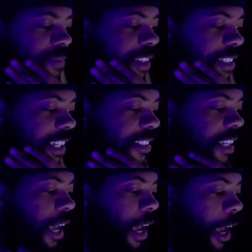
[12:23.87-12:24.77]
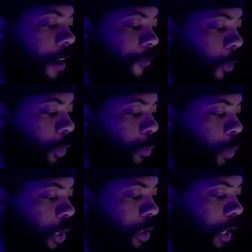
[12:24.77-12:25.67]
Says, if only
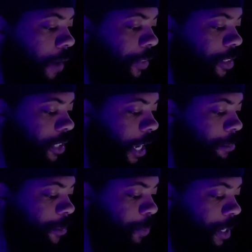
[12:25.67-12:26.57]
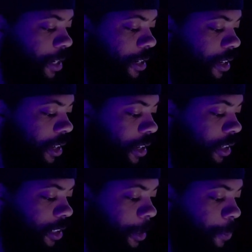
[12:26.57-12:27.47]
we could have the same speed
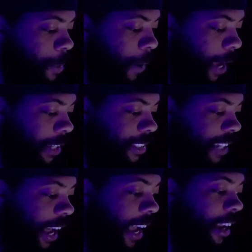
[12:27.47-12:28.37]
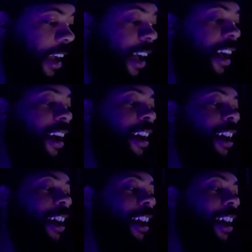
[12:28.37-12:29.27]
to be by his side.
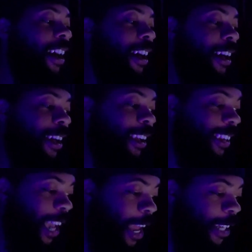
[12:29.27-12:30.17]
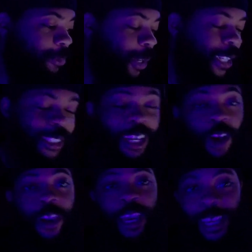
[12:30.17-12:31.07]
Ah, that explains that.
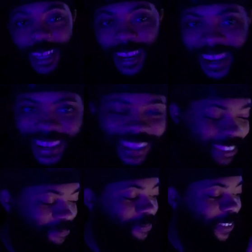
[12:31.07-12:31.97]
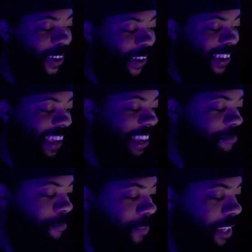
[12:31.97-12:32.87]
Okay. Okay.
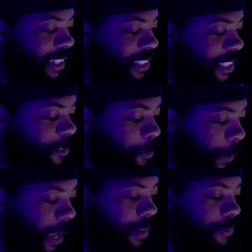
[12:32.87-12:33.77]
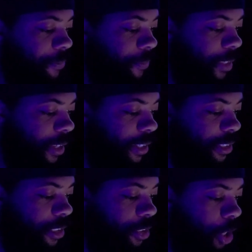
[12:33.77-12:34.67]

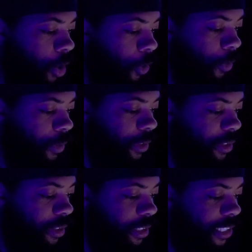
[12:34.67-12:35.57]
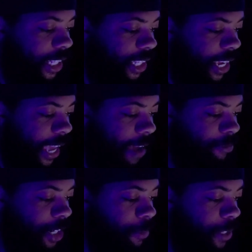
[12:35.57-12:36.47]
Says, yo, does that thing have
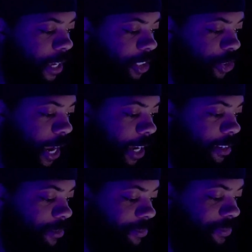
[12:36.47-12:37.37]
GPS tracking?